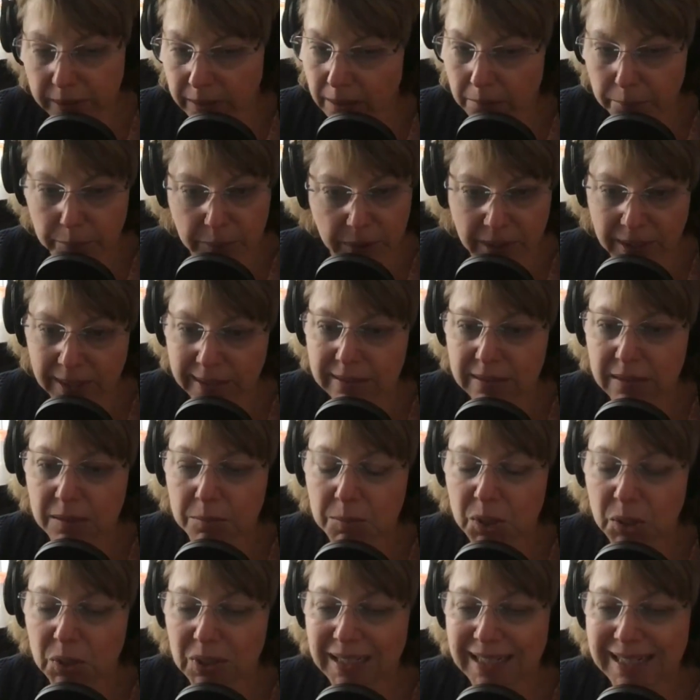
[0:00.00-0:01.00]
put on some
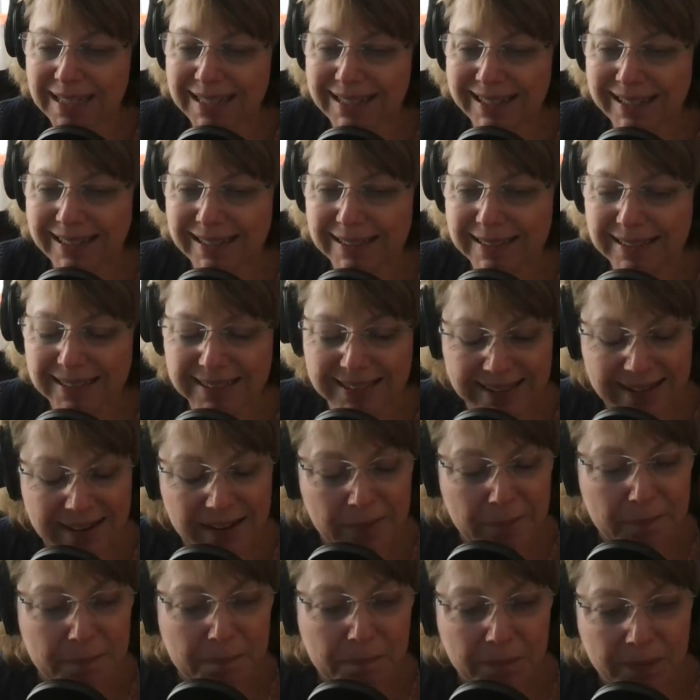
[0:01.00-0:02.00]
music and dance.
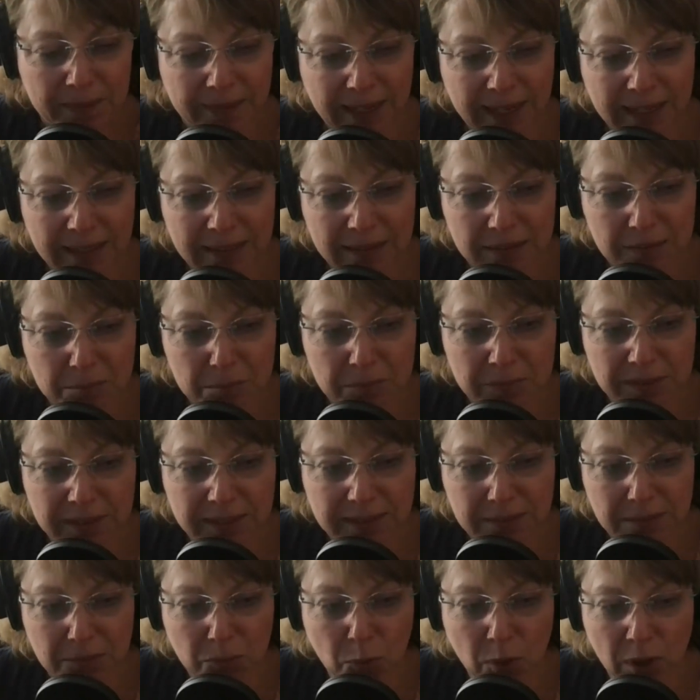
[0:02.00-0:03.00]
That is
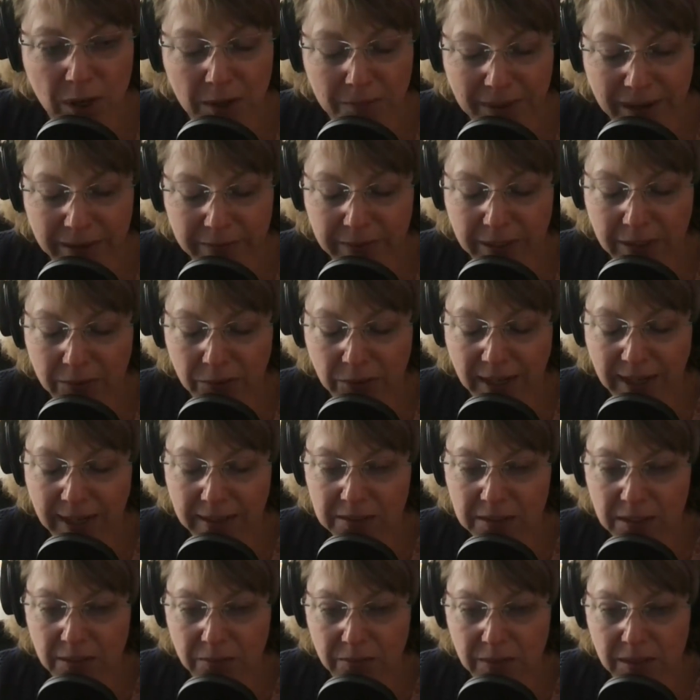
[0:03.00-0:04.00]
one of my favorite
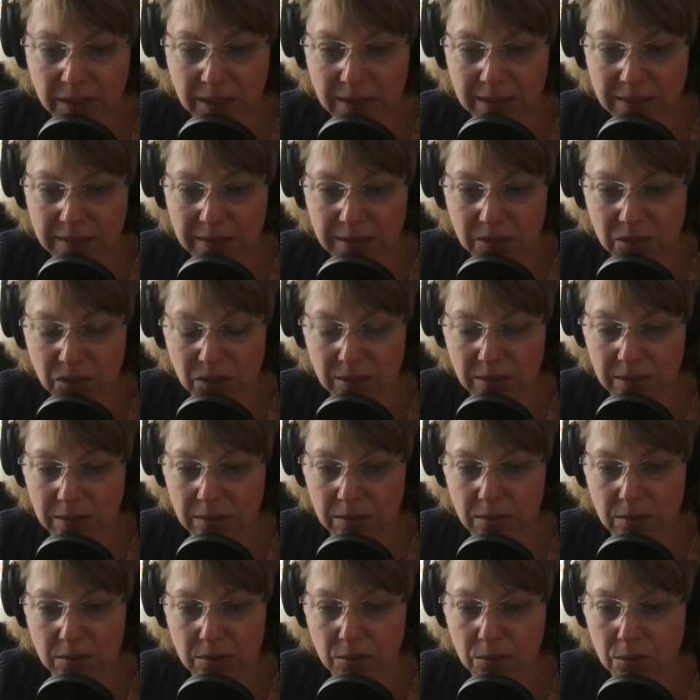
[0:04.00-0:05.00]
activities, is just
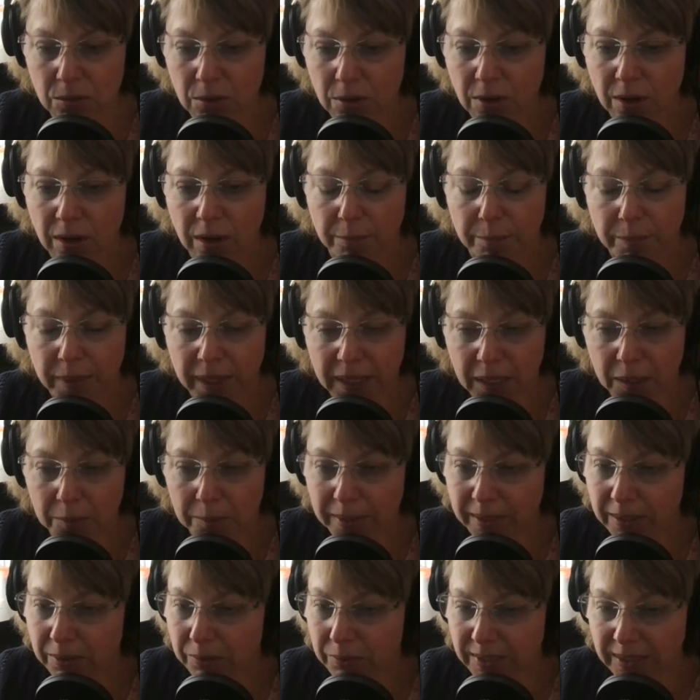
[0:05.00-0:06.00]
to make up
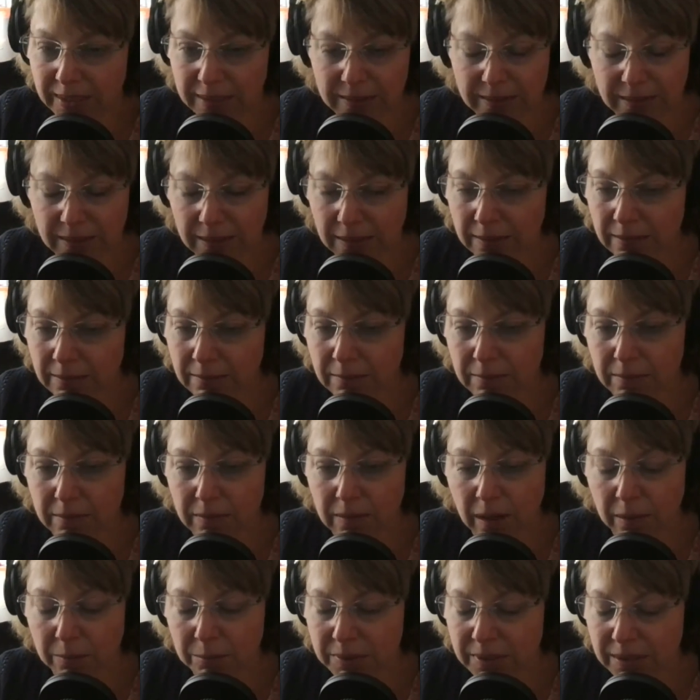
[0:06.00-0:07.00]
my own dancing
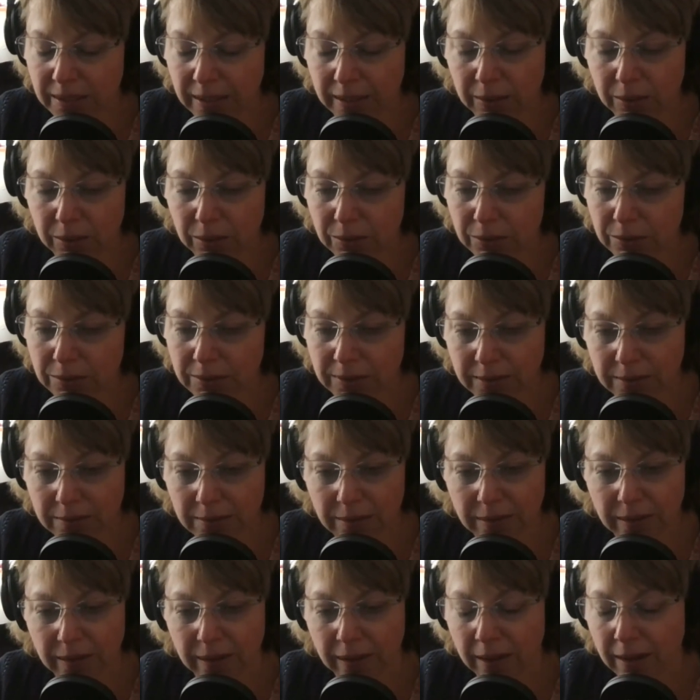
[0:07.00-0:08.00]
upstairs.
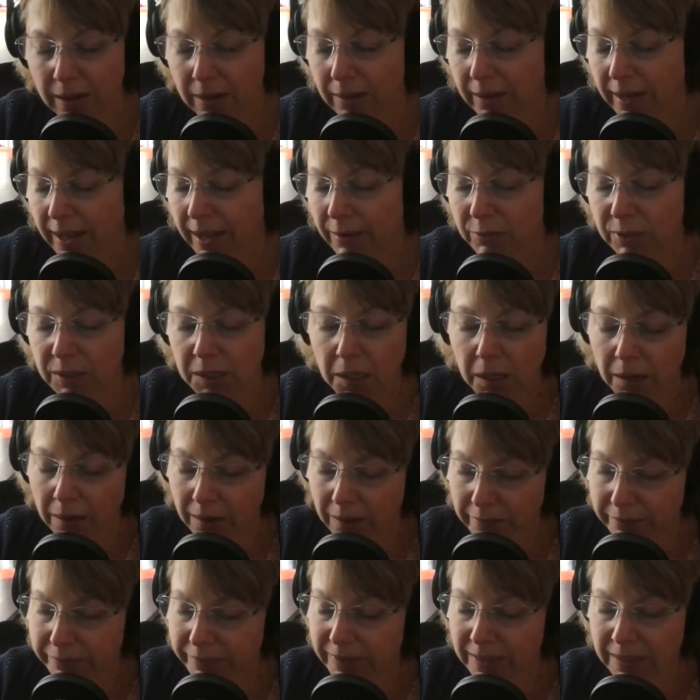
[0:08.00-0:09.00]
I have a
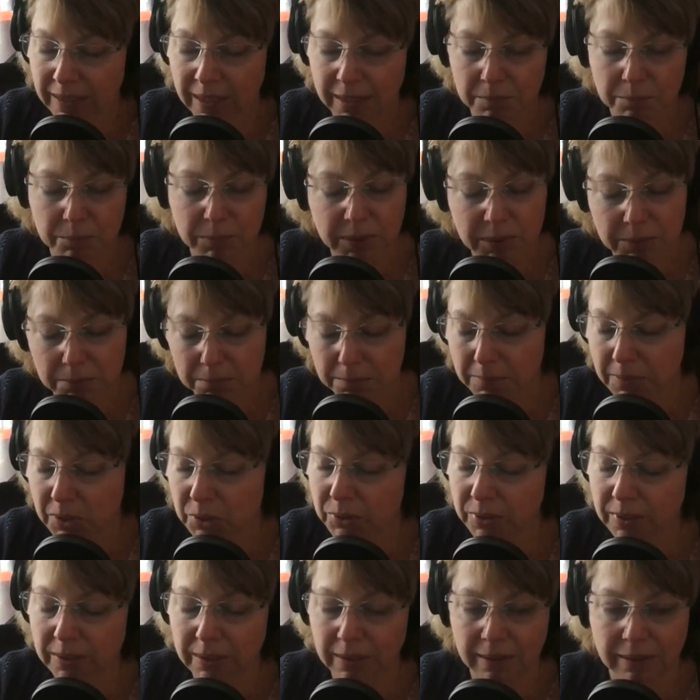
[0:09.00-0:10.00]
loft and I put
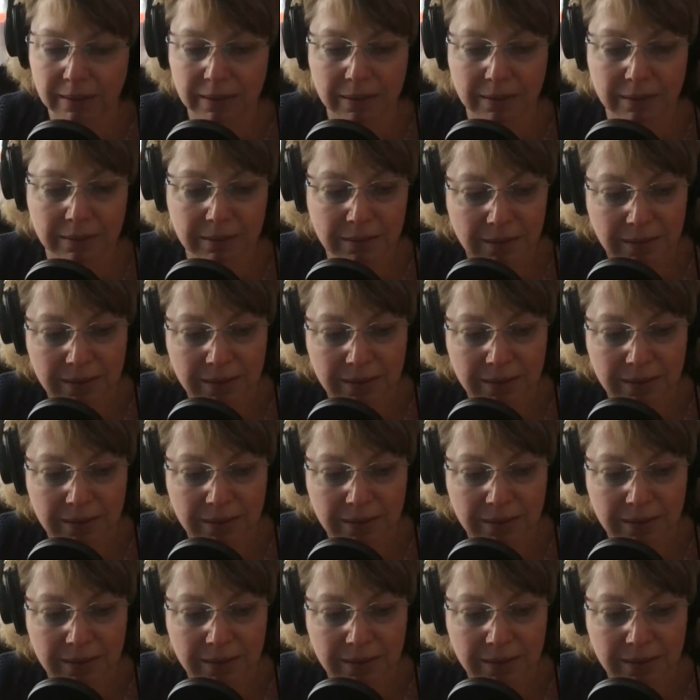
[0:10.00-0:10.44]
music on,